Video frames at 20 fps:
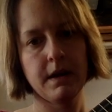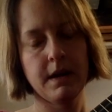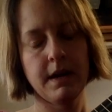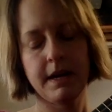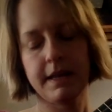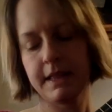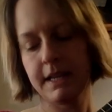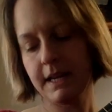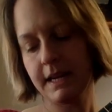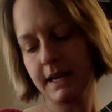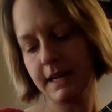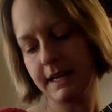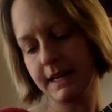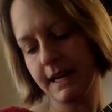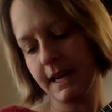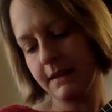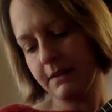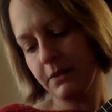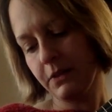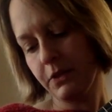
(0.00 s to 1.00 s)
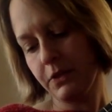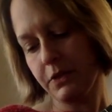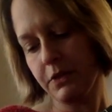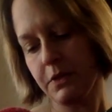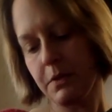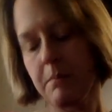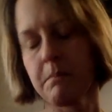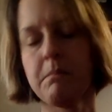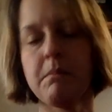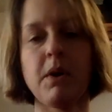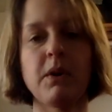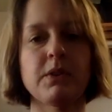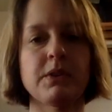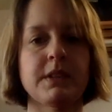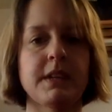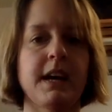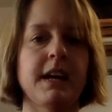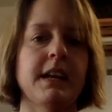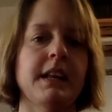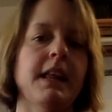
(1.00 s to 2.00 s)
I think I get the most
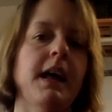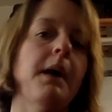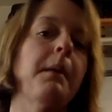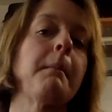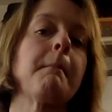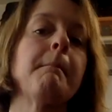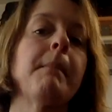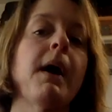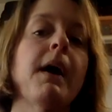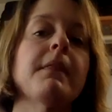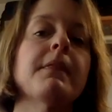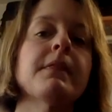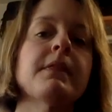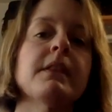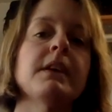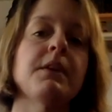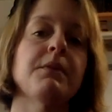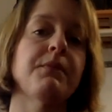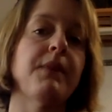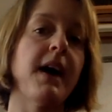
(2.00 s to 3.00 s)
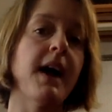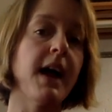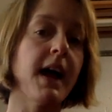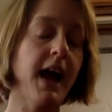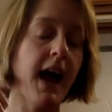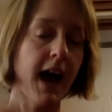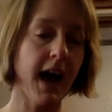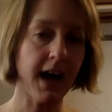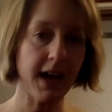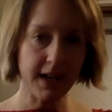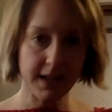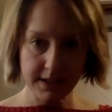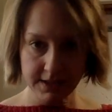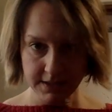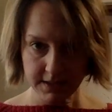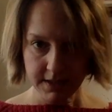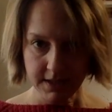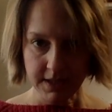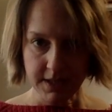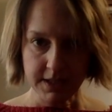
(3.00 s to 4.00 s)
out of that. But if I had
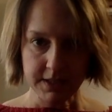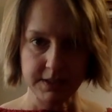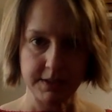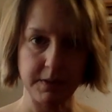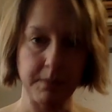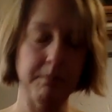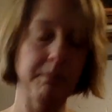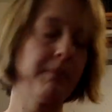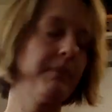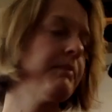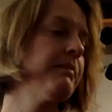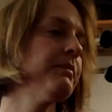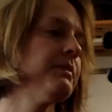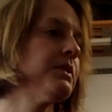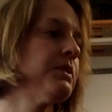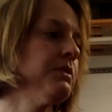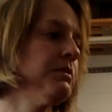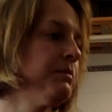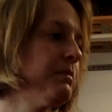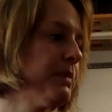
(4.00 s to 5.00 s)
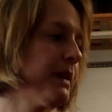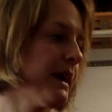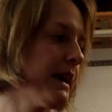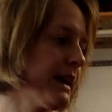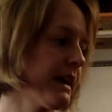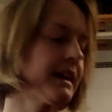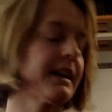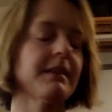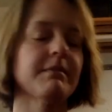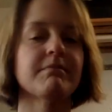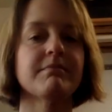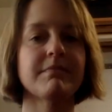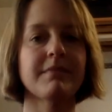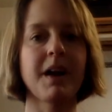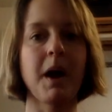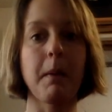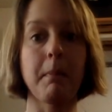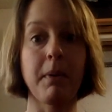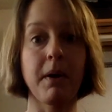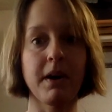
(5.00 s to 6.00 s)
to pick, and
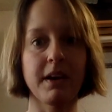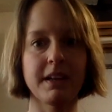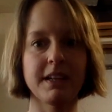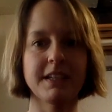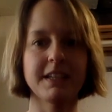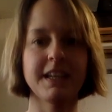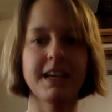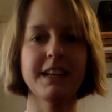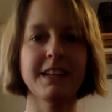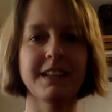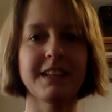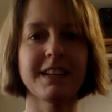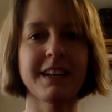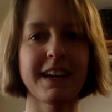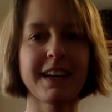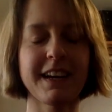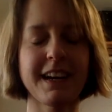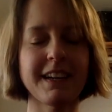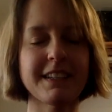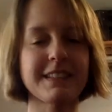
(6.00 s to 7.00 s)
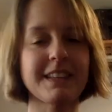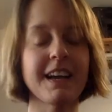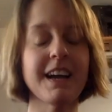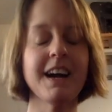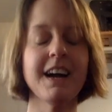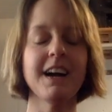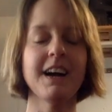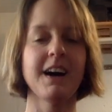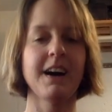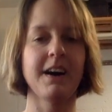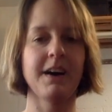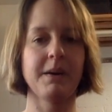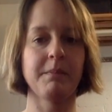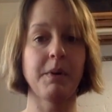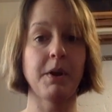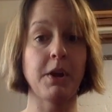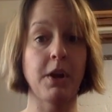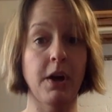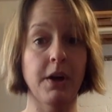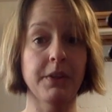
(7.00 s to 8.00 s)
pun intended, I guess,
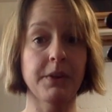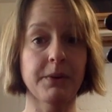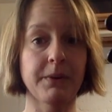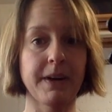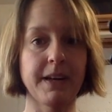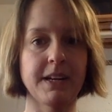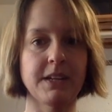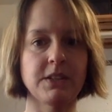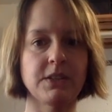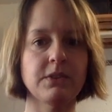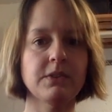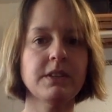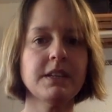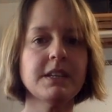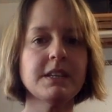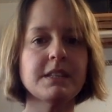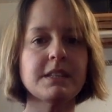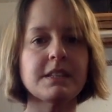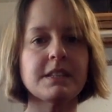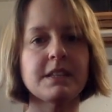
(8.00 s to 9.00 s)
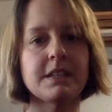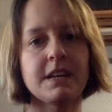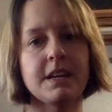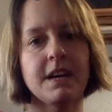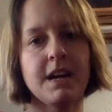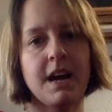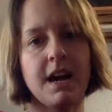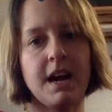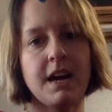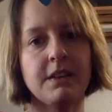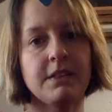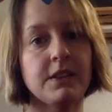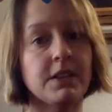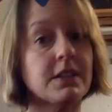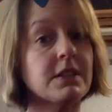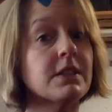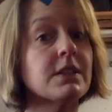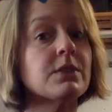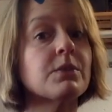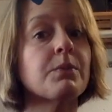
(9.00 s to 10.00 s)
another way to do
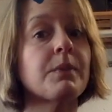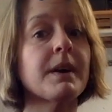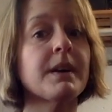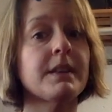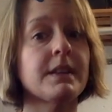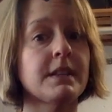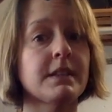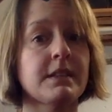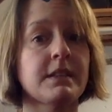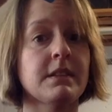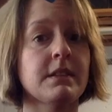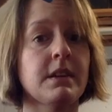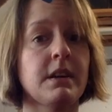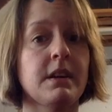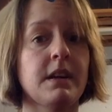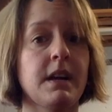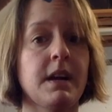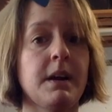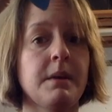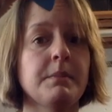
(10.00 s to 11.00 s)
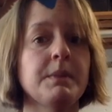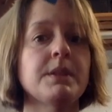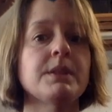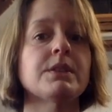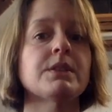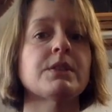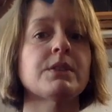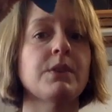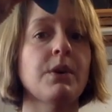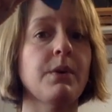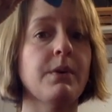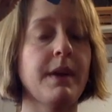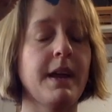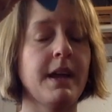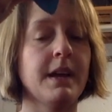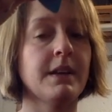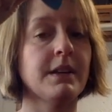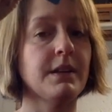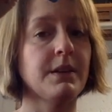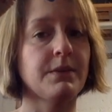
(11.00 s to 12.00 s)
this is where this is going to come in so
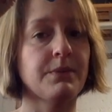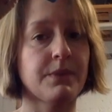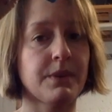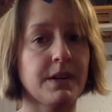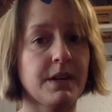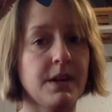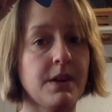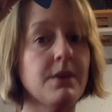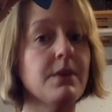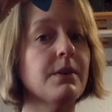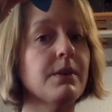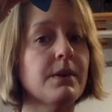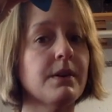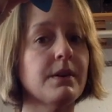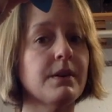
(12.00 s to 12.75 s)
handy for you,